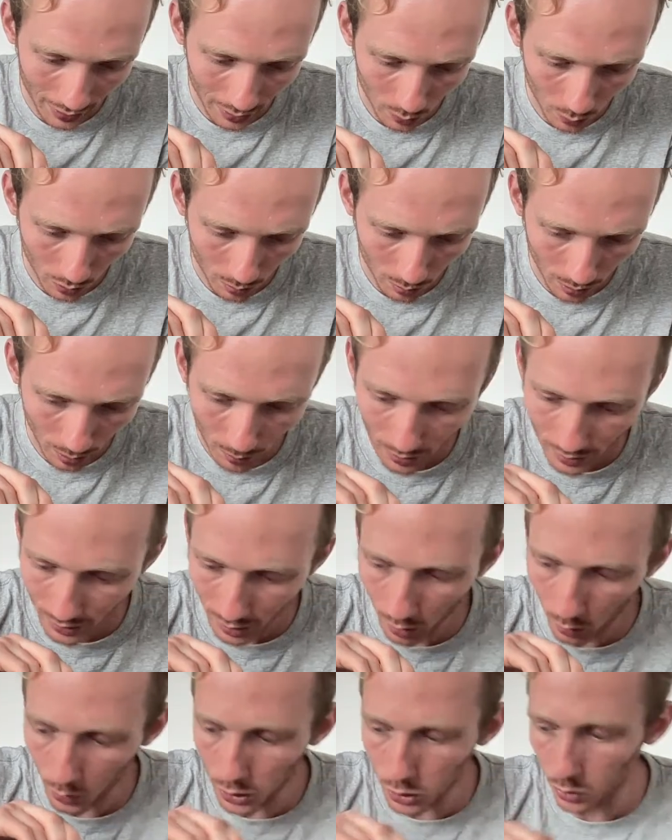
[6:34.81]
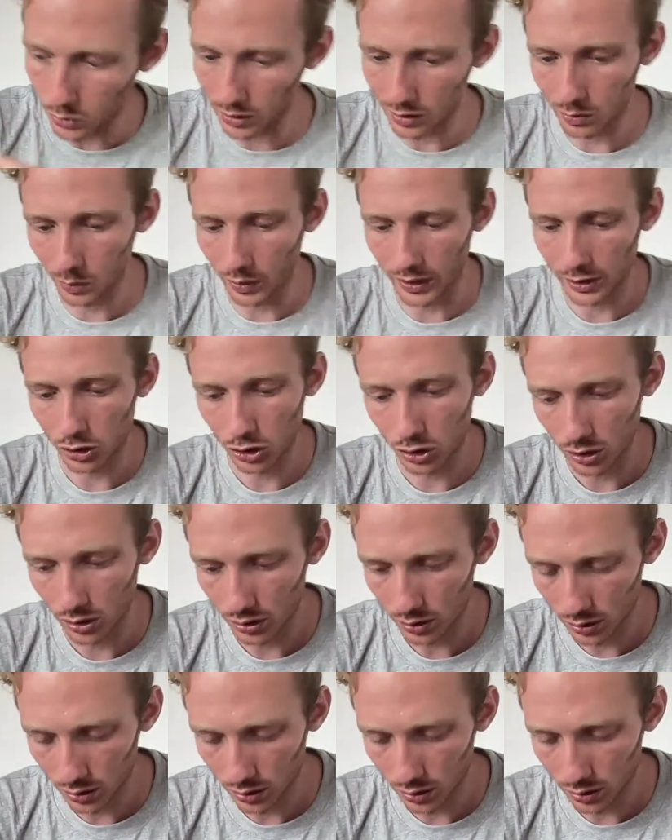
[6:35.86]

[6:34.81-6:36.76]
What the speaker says: I wouldn't be able to tell which one's which.